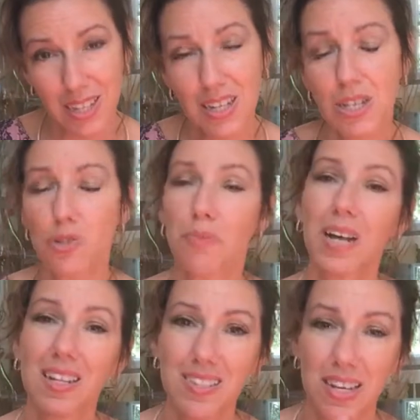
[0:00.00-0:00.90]
So I'm
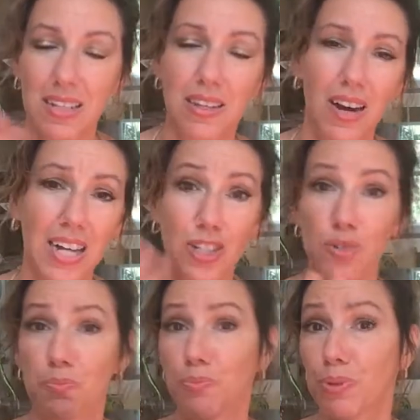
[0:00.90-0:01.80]
not saying now I
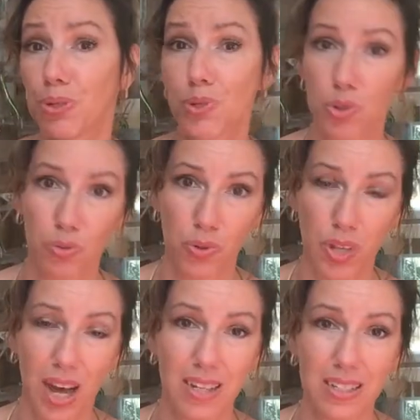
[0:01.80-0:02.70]
just blew through
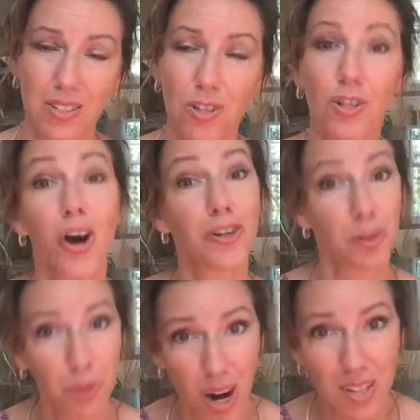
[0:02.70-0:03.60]
that. It's a longer
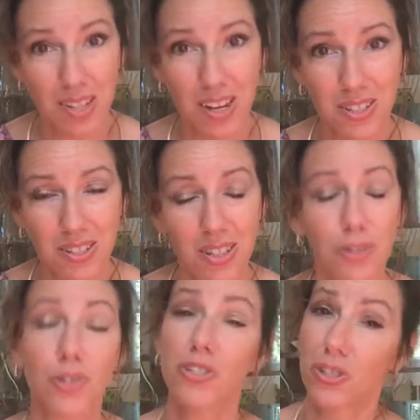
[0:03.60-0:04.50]
process.
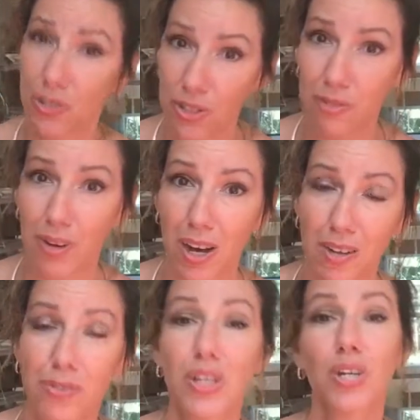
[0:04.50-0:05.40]
There's tears
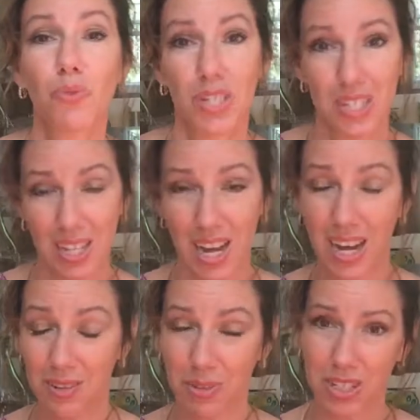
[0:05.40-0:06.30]
involved when
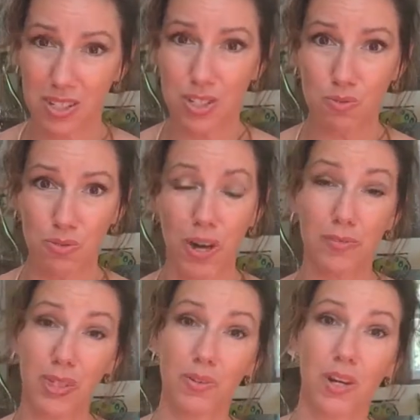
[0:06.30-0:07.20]
it's
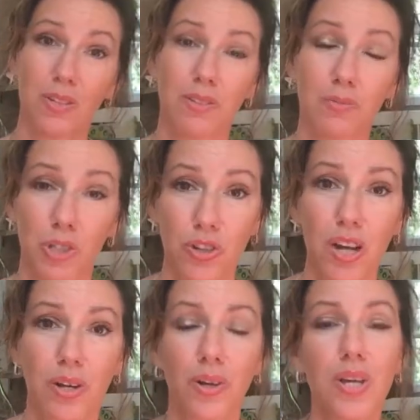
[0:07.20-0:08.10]
revolving around
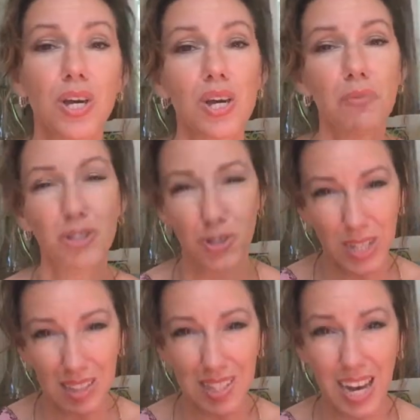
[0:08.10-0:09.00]
betrayal, but you
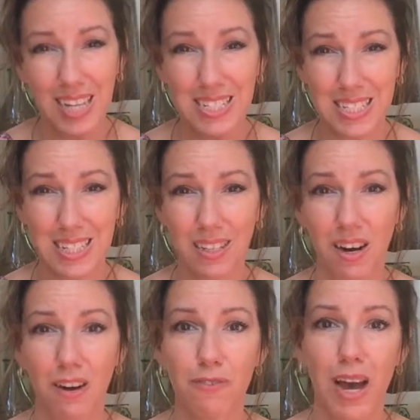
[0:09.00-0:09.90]
get the idea
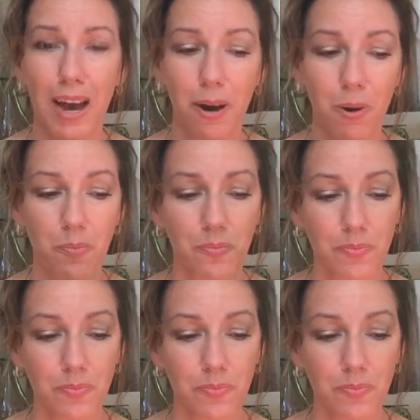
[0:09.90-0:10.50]
of how